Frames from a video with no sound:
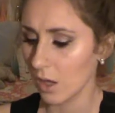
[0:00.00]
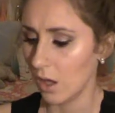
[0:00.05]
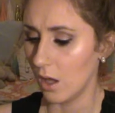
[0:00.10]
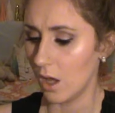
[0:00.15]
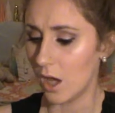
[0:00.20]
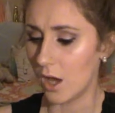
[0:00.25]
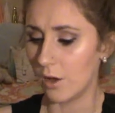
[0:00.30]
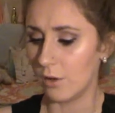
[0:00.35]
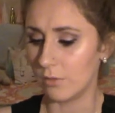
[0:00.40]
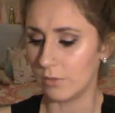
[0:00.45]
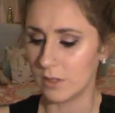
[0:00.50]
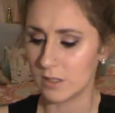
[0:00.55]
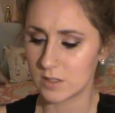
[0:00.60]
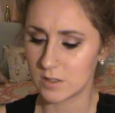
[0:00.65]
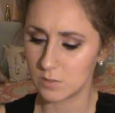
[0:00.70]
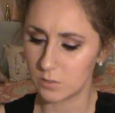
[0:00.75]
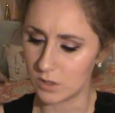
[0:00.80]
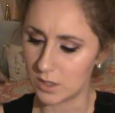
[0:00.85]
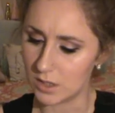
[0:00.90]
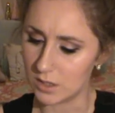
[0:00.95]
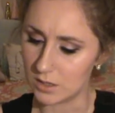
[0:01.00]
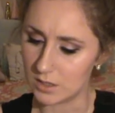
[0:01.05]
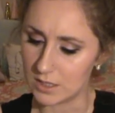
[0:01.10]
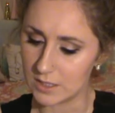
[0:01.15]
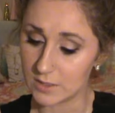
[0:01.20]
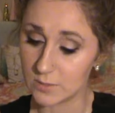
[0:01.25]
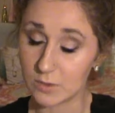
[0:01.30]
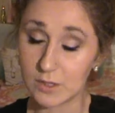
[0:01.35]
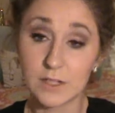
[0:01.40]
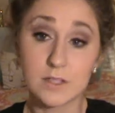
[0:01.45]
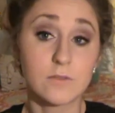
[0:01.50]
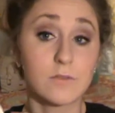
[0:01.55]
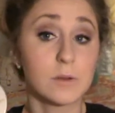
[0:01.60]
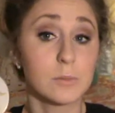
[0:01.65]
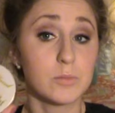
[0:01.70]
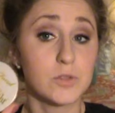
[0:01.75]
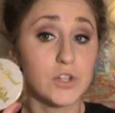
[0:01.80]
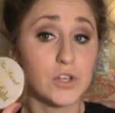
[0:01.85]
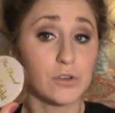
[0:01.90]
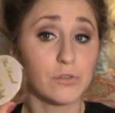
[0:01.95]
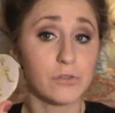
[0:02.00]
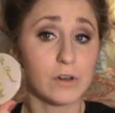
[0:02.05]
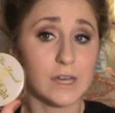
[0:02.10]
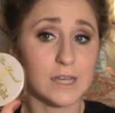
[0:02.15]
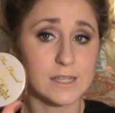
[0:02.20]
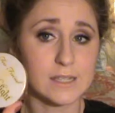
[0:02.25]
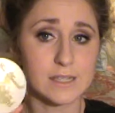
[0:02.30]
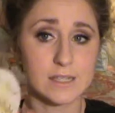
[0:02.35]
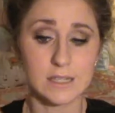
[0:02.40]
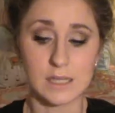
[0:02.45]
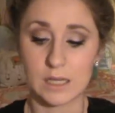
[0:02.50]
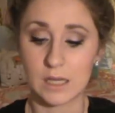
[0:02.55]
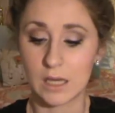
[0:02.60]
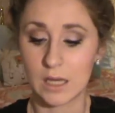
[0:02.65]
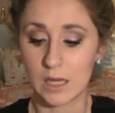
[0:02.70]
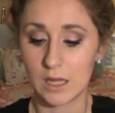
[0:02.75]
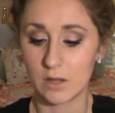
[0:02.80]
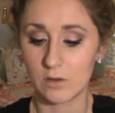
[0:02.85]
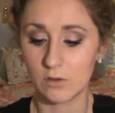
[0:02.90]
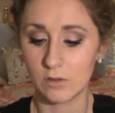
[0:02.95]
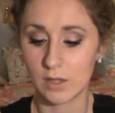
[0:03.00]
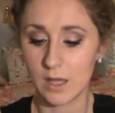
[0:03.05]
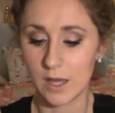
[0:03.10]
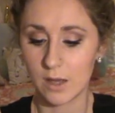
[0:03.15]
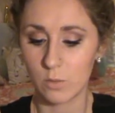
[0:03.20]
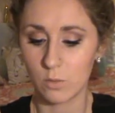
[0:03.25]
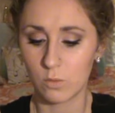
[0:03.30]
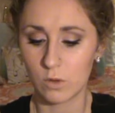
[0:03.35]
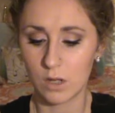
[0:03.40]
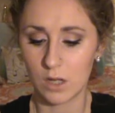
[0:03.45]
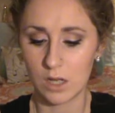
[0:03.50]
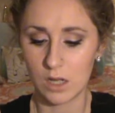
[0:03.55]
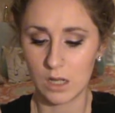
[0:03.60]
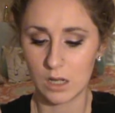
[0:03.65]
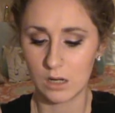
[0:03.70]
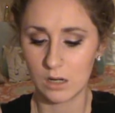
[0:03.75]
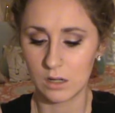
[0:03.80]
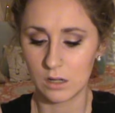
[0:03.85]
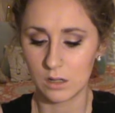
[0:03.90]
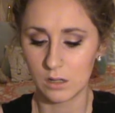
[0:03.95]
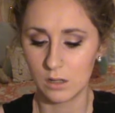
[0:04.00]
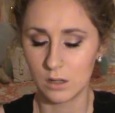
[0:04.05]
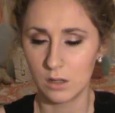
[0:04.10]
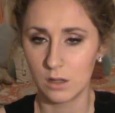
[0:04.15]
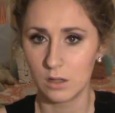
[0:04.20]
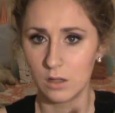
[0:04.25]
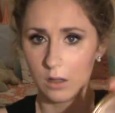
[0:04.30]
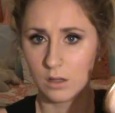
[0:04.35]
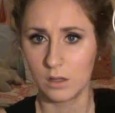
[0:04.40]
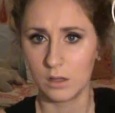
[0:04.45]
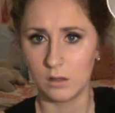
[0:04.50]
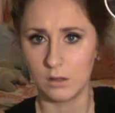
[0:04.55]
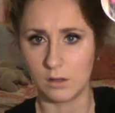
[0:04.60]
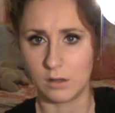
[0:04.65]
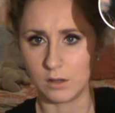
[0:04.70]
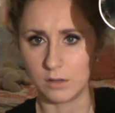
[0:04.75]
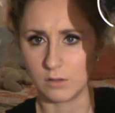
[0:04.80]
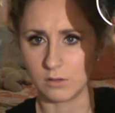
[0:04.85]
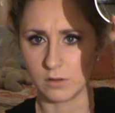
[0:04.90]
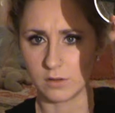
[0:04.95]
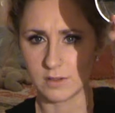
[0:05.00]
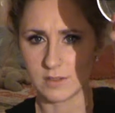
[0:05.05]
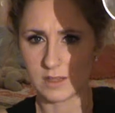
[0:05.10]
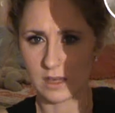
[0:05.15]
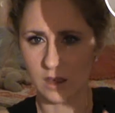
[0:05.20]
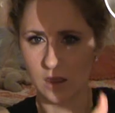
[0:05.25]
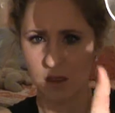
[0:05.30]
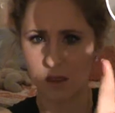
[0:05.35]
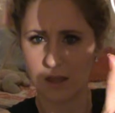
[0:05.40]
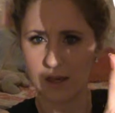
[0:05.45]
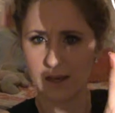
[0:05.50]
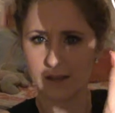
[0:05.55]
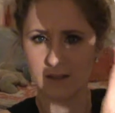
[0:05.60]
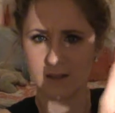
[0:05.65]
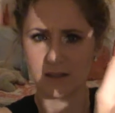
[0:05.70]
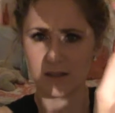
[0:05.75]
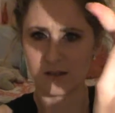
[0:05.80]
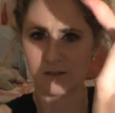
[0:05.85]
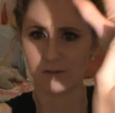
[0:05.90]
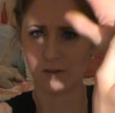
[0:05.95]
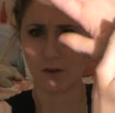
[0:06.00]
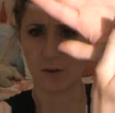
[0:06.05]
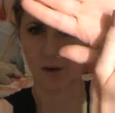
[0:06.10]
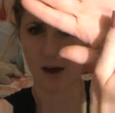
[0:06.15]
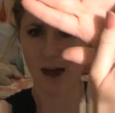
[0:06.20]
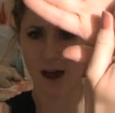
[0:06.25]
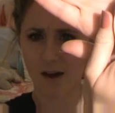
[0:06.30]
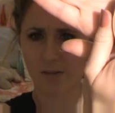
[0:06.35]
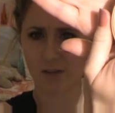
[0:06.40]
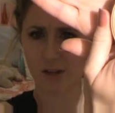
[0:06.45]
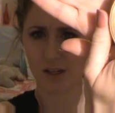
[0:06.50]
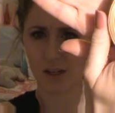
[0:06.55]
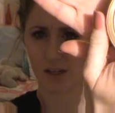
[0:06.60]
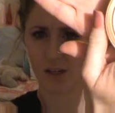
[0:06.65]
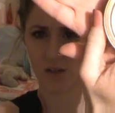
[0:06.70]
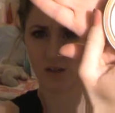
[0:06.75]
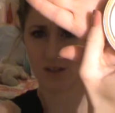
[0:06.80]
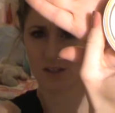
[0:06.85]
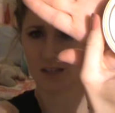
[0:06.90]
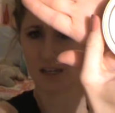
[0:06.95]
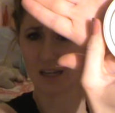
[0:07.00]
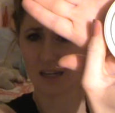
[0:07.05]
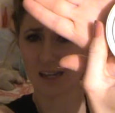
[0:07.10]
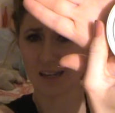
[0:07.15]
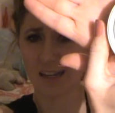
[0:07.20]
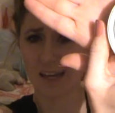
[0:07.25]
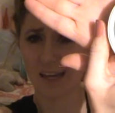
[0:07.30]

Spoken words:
Oh, this one. This one is from Too Faced, the Candlelight one. It looks like this if you haven't used it.